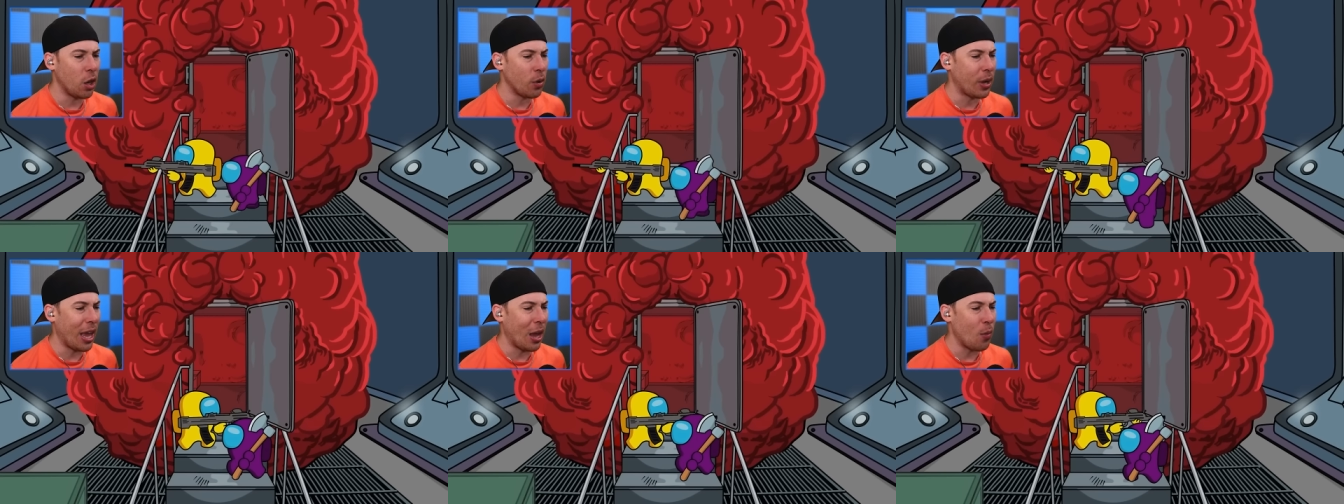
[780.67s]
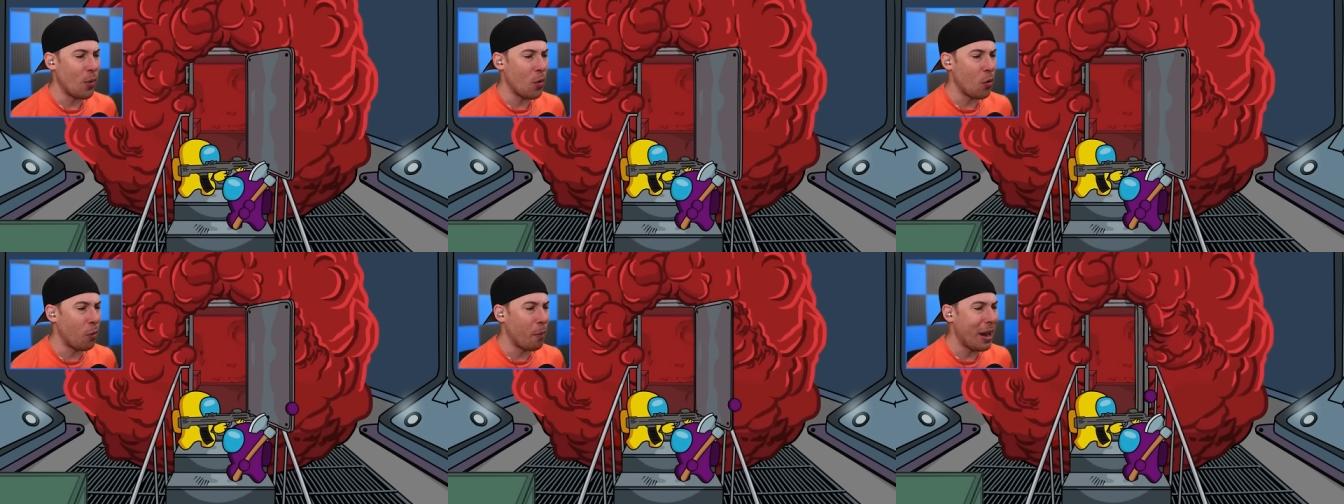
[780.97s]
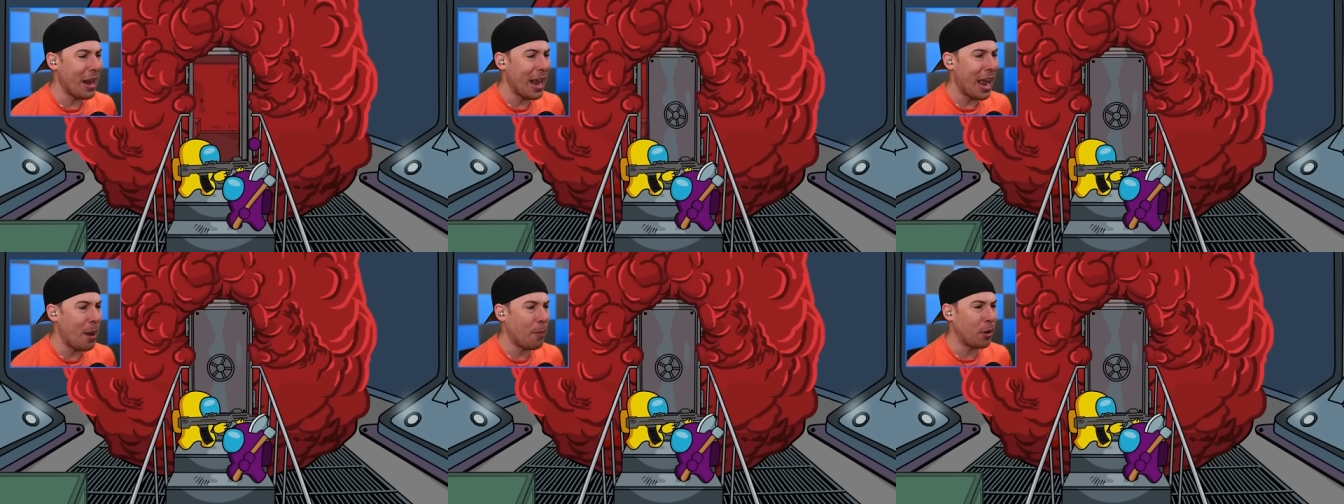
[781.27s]
Okay, we were
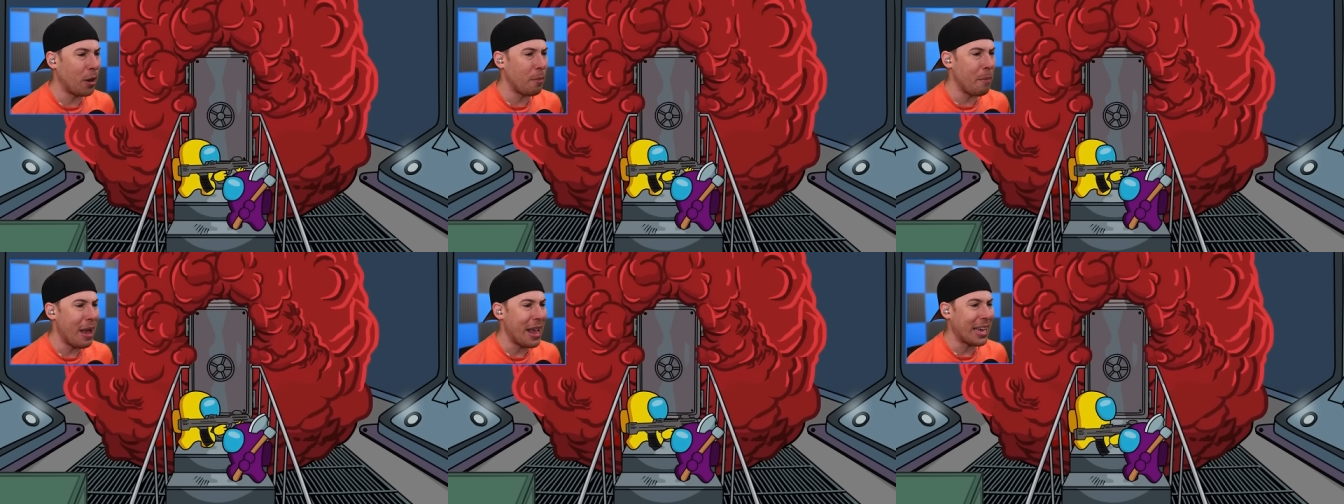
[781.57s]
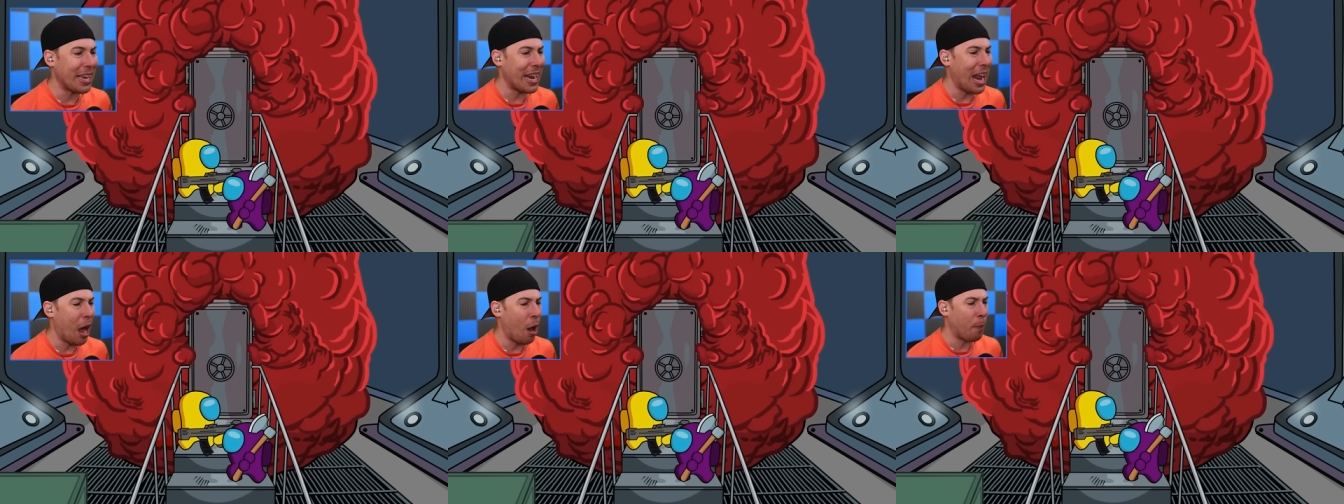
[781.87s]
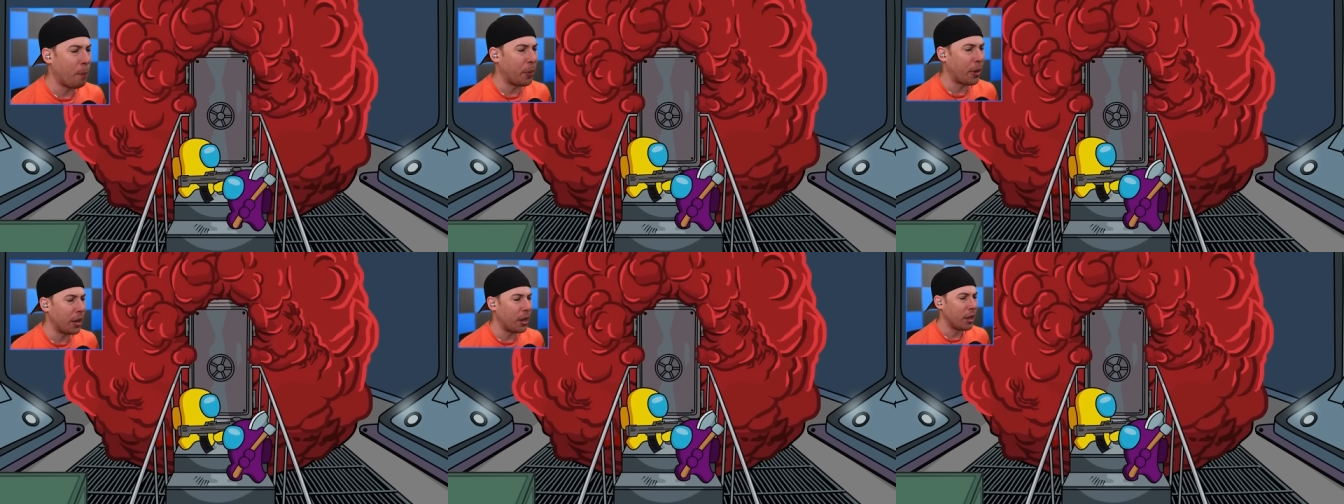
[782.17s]
able to make it
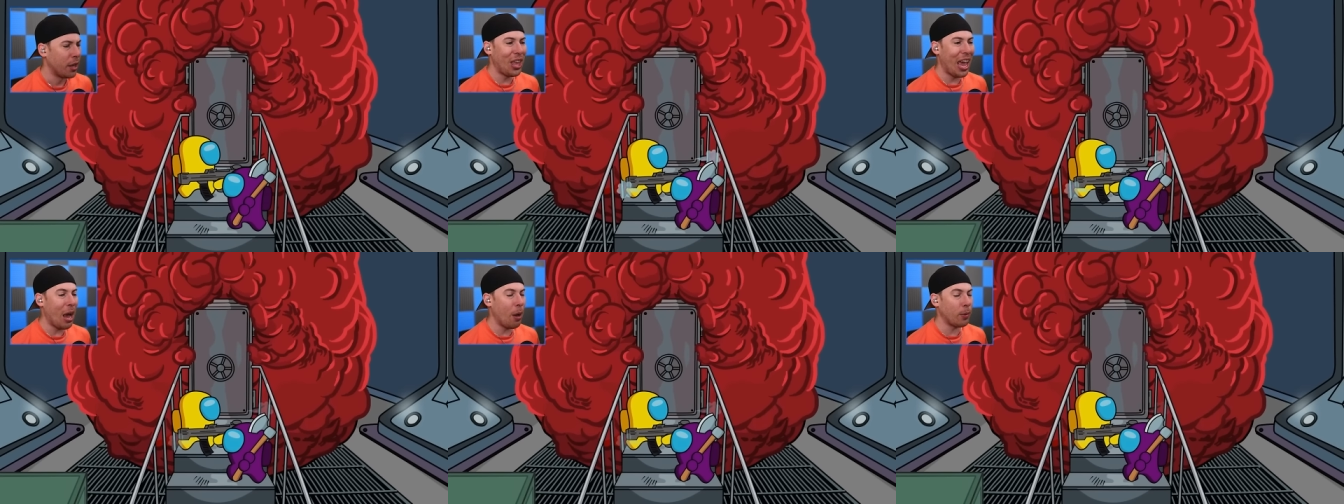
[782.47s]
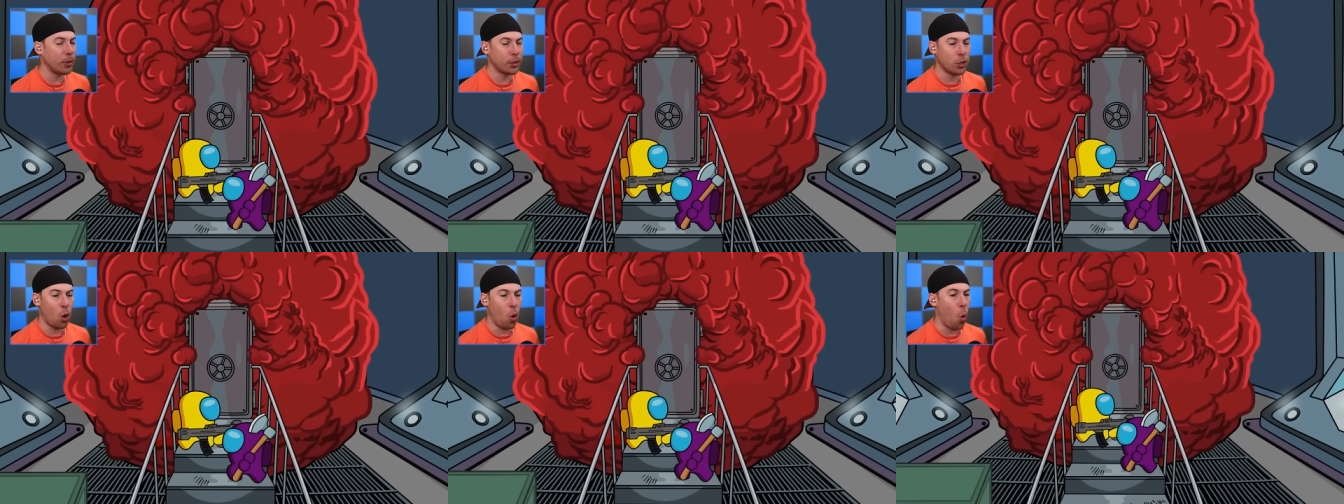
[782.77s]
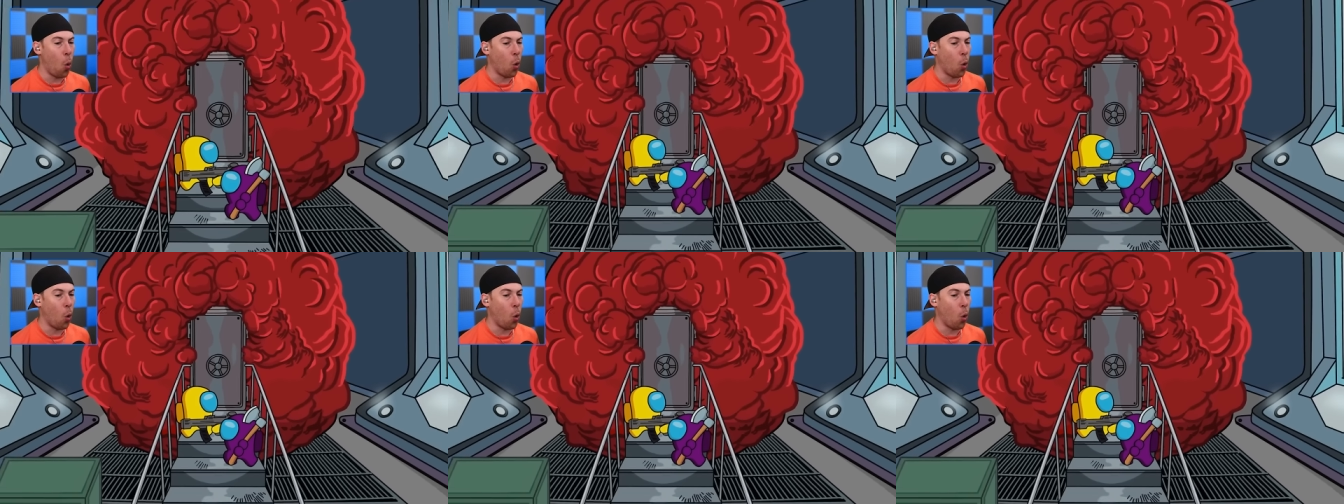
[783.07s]
out, but that was a